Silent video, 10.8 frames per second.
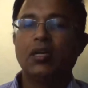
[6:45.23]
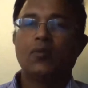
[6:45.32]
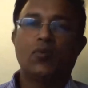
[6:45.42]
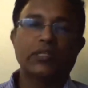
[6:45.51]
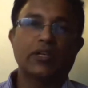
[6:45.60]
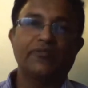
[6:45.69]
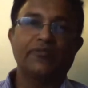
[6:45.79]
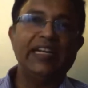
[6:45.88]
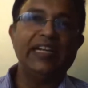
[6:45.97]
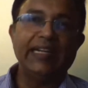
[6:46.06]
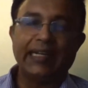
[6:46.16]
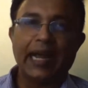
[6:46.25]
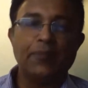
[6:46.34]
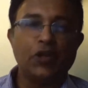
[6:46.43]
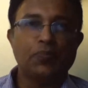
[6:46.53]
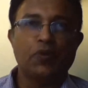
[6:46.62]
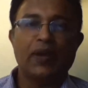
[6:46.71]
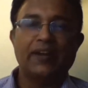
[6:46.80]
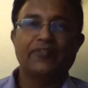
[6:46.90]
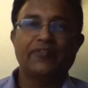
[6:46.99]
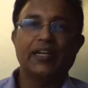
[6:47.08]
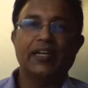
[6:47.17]
What sort of lead time do you provide
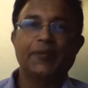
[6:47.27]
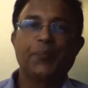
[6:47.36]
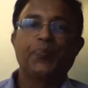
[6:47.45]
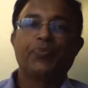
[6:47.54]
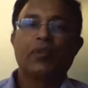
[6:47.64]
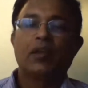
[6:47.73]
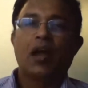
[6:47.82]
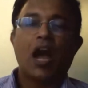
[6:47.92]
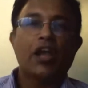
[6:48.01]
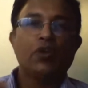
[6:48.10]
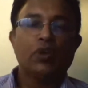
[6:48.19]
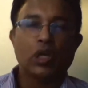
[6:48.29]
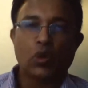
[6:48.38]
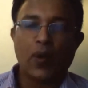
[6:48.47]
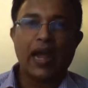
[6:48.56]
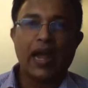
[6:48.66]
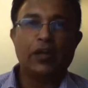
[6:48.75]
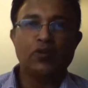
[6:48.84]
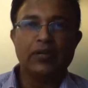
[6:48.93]
for it? Are you required